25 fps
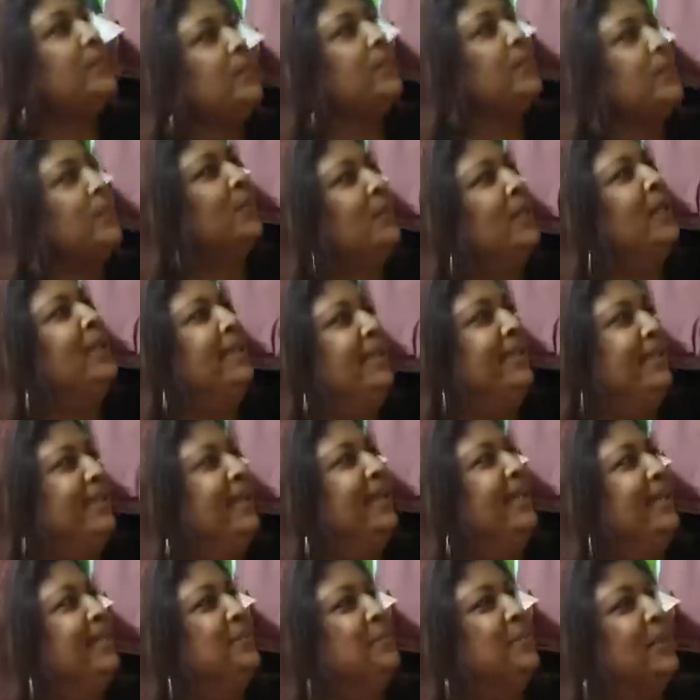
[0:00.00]
favorite
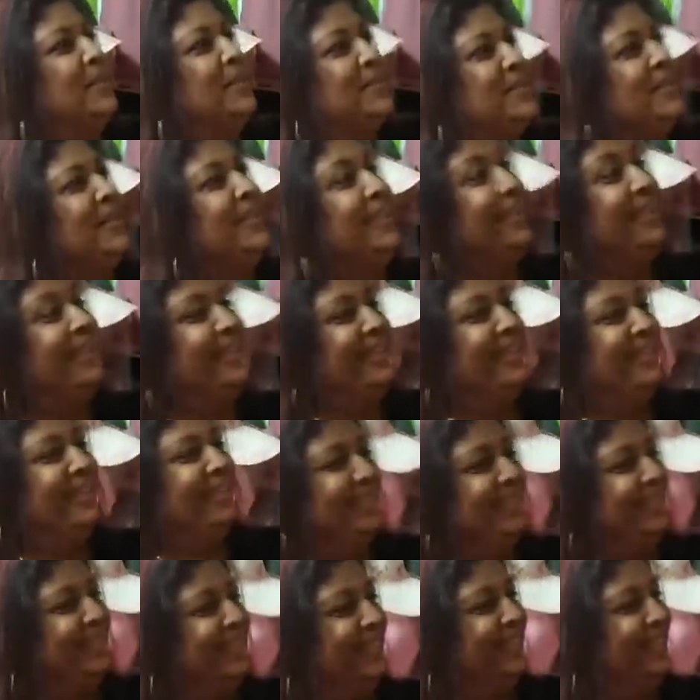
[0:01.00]
colors. Yes, yeah.
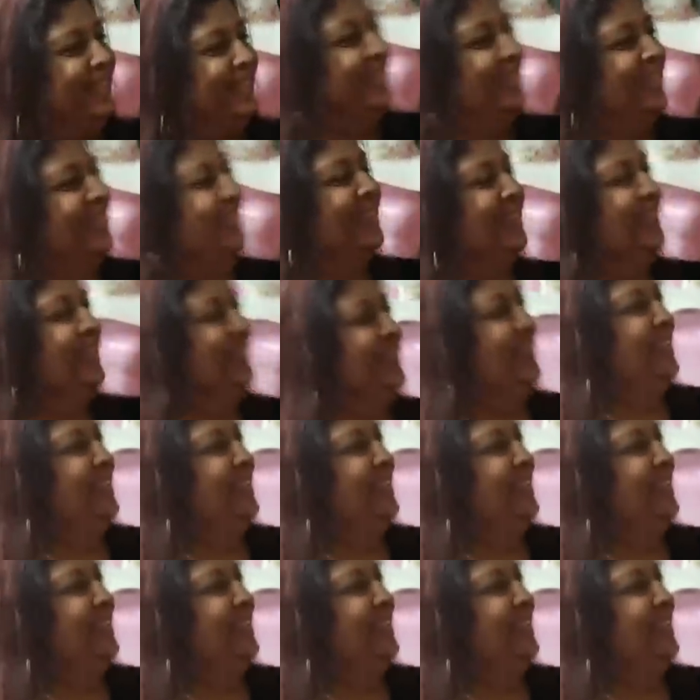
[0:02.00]
yes, yes.